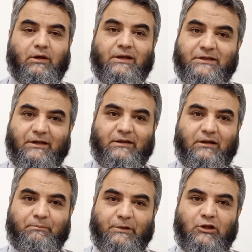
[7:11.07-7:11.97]

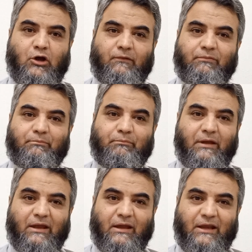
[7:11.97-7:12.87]
internal peel off
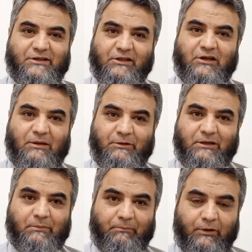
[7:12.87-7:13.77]
internal
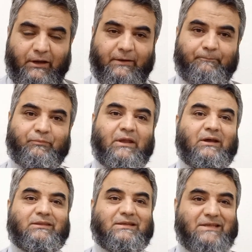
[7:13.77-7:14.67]
limiting membrane.
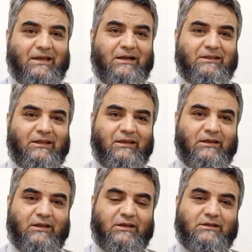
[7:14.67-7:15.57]
The second
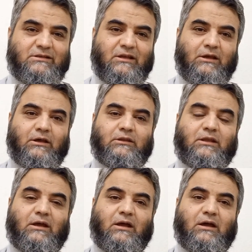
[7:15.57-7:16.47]
thing is
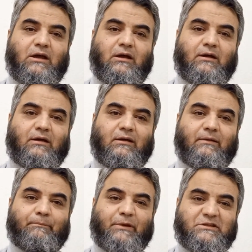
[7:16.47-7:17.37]
the
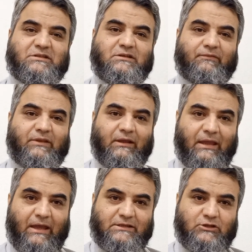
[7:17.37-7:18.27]
presence of the
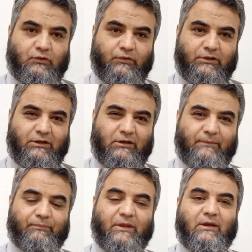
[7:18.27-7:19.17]
gas over there.
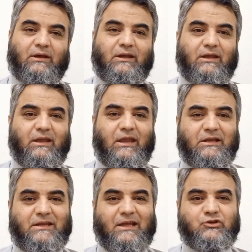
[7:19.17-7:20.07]

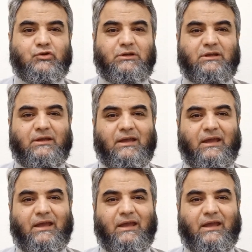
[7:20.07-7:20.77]
It actually